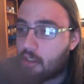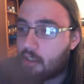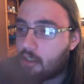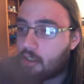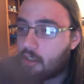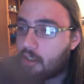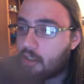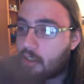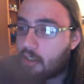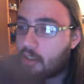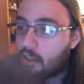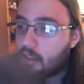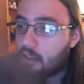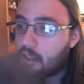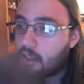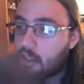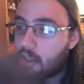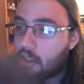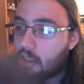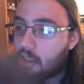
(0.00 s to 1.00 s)

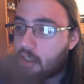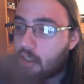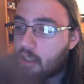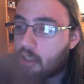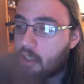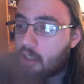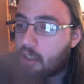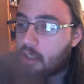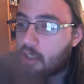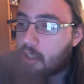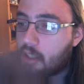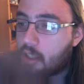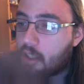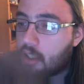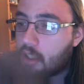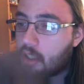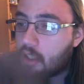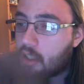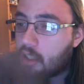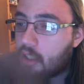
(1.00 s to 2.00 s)

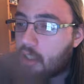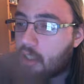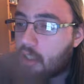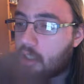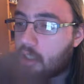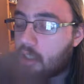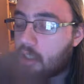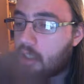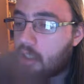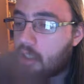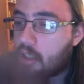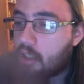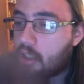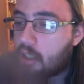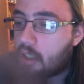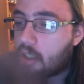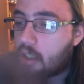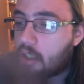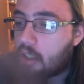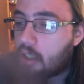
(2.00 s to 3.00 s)

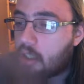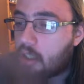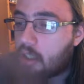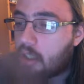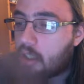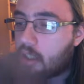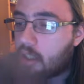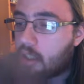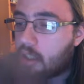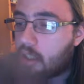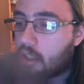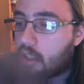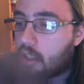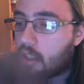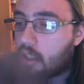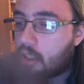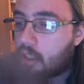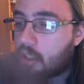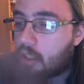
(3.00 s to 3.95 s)
[no speech]